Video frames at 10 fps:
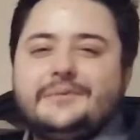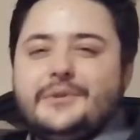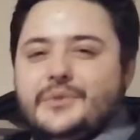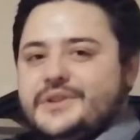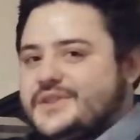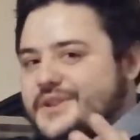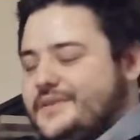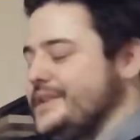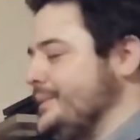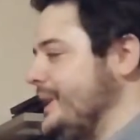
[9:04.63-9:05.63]
and when we're
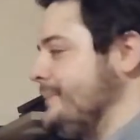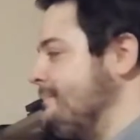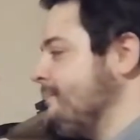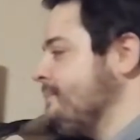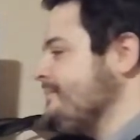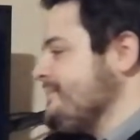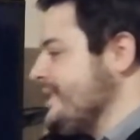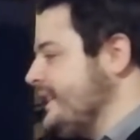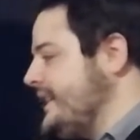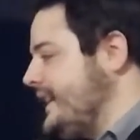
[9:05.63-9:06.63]
surfing the web?
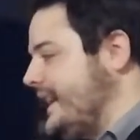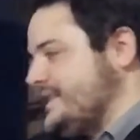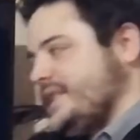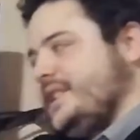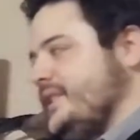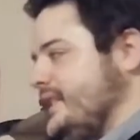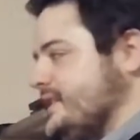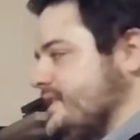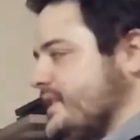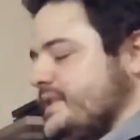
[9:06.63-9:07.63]
Security
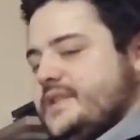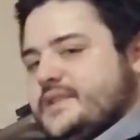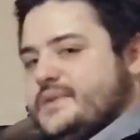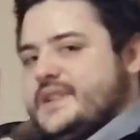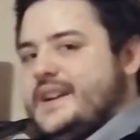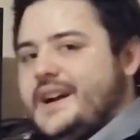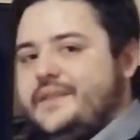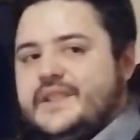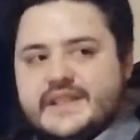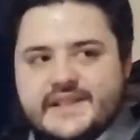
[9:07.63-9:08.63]
concerns, this one's kind of
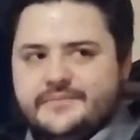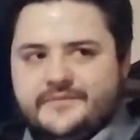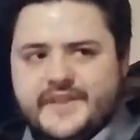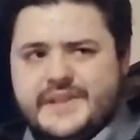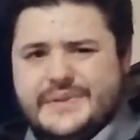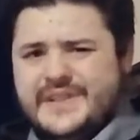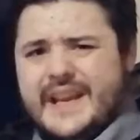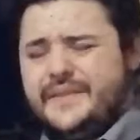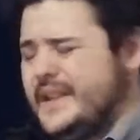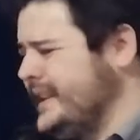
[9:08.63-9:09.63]
obvious. Physical
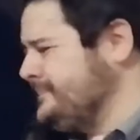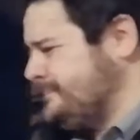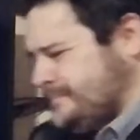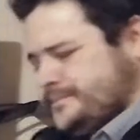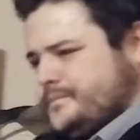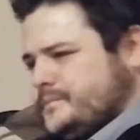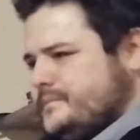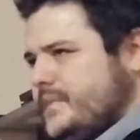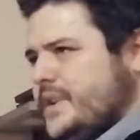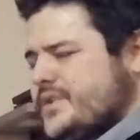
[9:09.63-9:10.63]
safety,
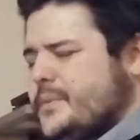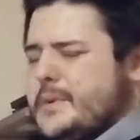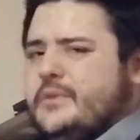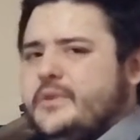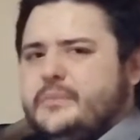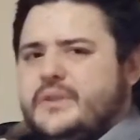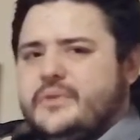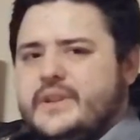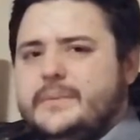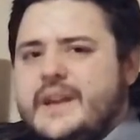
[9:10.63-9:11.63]
should we be
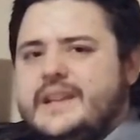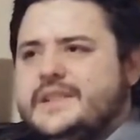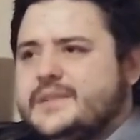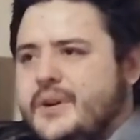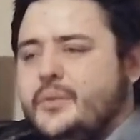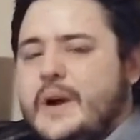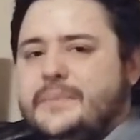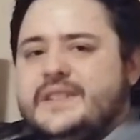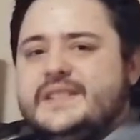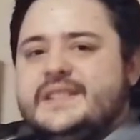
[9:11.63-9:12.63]
really making smart
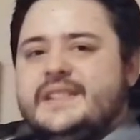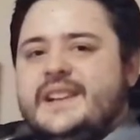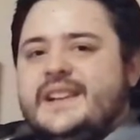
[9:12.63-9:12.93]
weapons?